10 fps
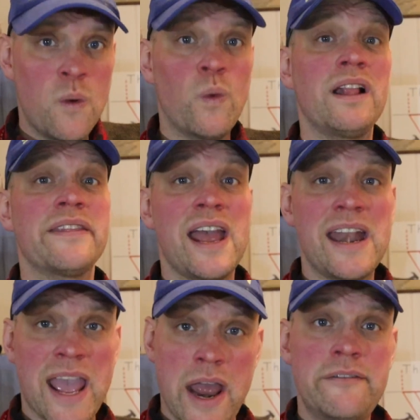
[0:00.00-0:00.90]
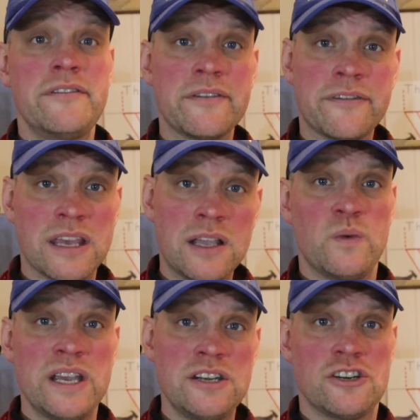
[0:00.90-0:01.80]
well, then everything
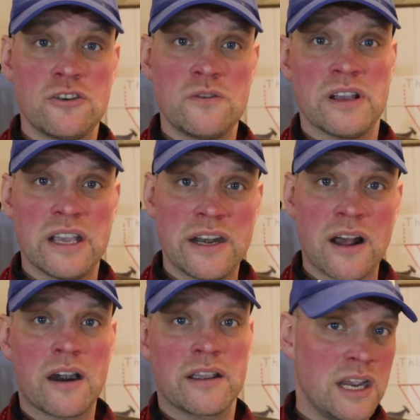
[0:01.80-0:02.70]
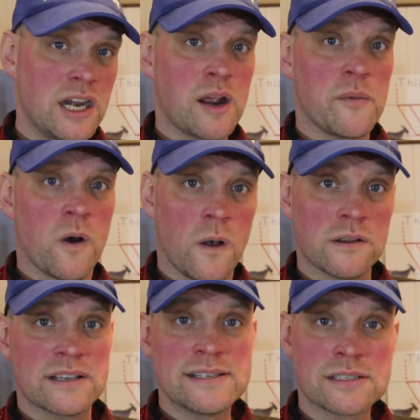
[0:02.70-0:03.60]
we do in our Kingdom
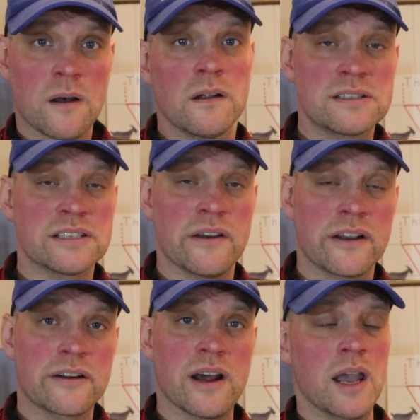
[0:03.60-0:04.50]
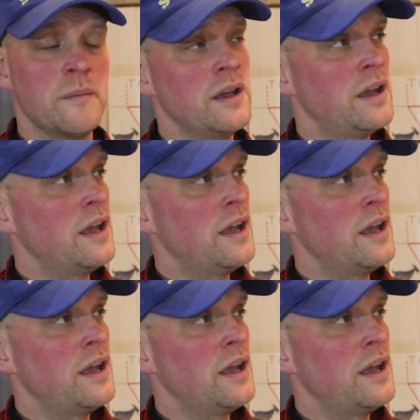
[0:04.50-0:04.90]
Hall is also a crime.